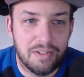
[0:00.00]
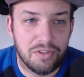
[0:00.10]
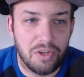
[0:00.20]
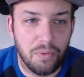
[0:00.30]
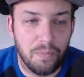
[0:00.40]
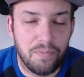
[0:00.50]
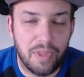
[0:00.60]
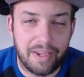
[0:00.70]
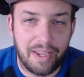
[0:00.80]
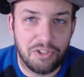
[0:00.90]
So
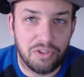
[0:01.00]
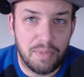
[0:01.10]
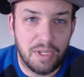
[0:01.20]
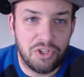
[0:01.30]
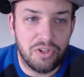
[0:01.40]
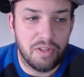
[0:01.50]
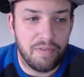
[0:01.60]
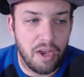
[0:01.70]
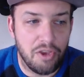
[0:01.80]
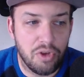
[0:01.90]
like I just mentioned, the
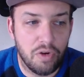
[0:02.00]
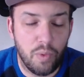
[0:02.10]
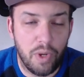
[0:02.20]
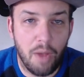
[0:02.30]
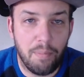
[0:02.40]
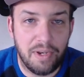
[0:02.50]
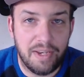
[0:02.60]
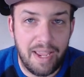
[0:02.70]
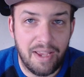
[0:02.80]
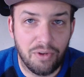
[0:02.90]
value could have went up and
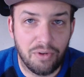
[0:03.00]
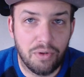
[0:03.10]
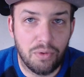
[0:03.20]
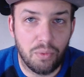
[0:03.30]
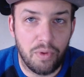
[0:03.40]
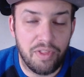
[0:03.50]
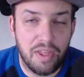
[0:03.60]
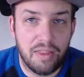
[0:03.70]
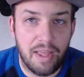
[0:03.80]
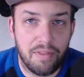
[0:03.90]
down
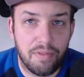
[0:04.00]
within